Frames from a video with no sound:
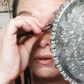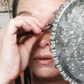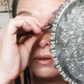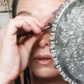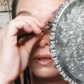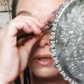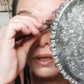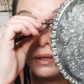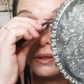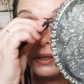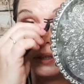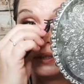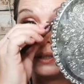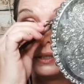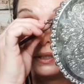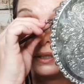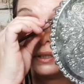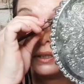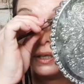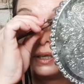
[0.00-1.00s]
Like, how can you
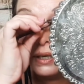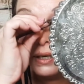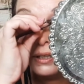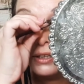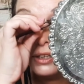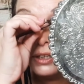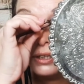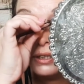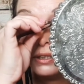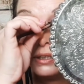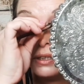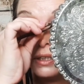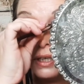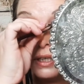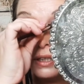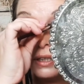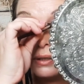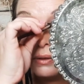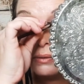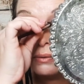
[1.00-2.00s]
get a lash
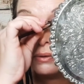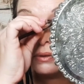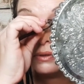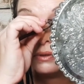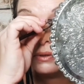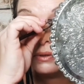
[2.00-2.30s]
inside out?